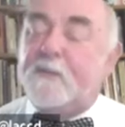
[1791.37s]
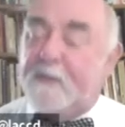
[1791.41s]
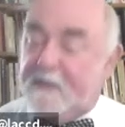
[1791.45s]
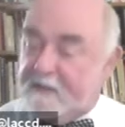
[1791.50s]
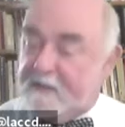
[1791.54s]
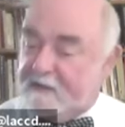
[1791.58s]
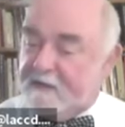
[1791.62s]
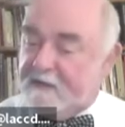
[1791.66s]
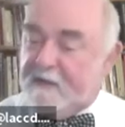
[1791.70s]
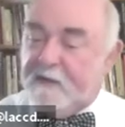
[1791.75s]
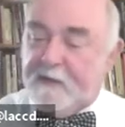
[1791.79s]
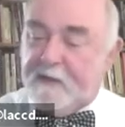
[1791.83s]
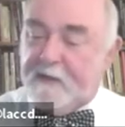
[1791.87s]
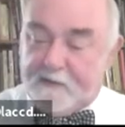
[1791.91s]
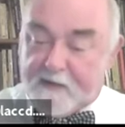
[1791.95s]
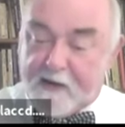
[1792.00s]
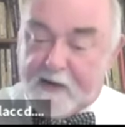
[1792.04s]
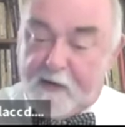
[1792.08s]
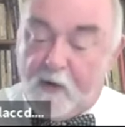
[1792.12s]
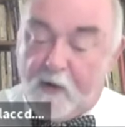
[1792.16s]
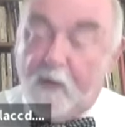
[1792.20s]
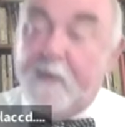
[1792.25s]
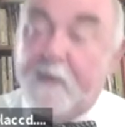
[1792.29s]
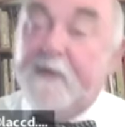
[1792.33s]
but they're
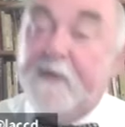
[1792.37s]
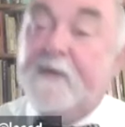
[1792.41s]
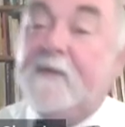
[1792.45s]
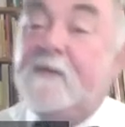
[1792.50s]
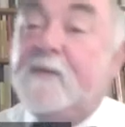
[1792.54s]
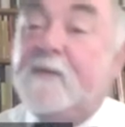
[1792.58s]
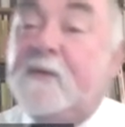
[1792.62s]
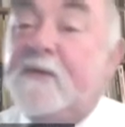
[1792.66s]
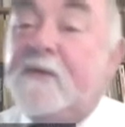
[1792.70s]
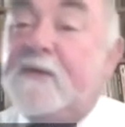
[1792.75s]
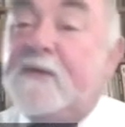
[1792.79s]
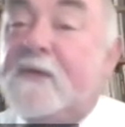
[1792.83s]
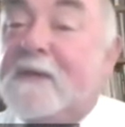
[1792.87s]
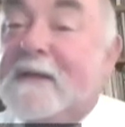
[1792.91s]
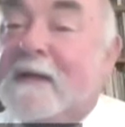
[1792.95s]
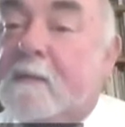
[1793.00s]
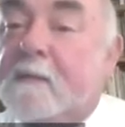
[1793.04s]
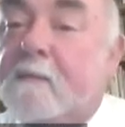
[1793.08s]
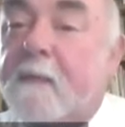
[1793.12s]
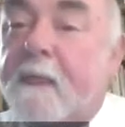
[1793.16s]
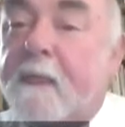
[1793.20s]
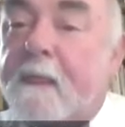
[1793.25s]
not always, of course, clean.